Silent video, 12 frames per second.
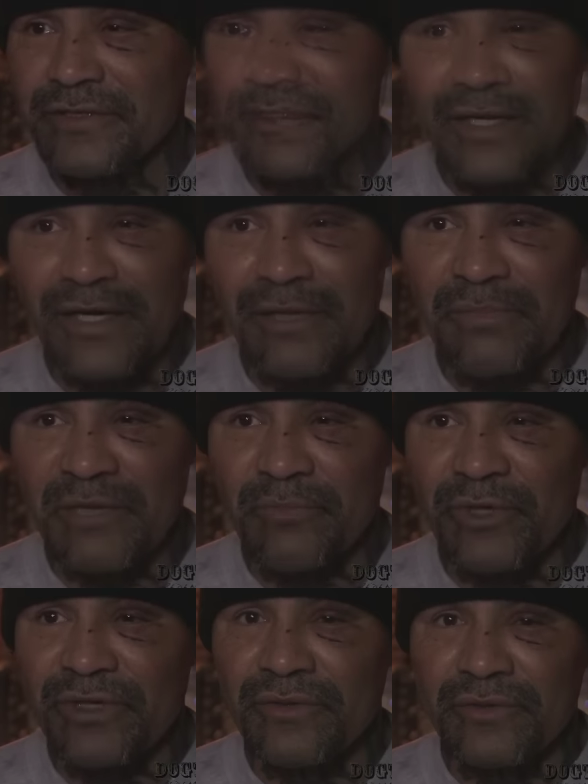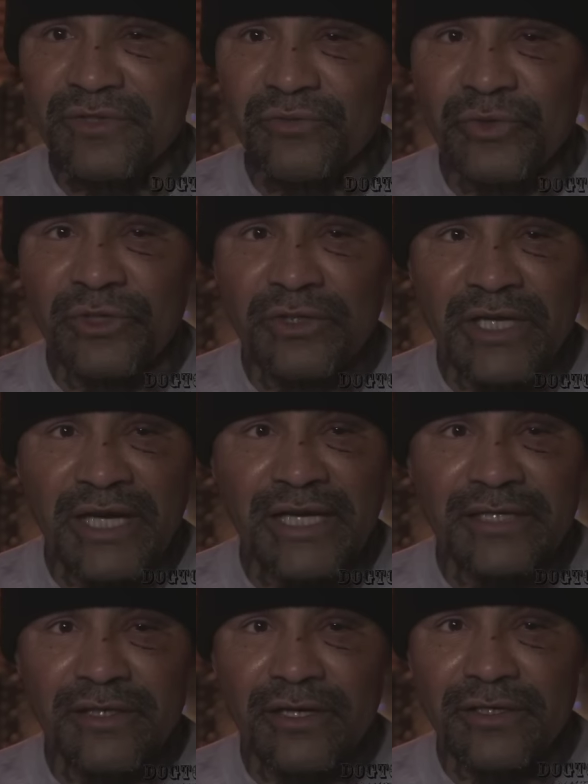Uh, my brother was real
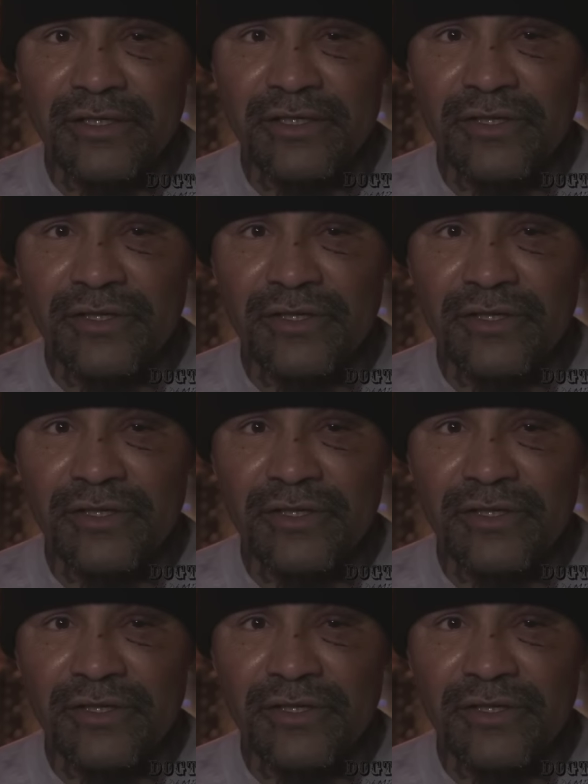kind-hearted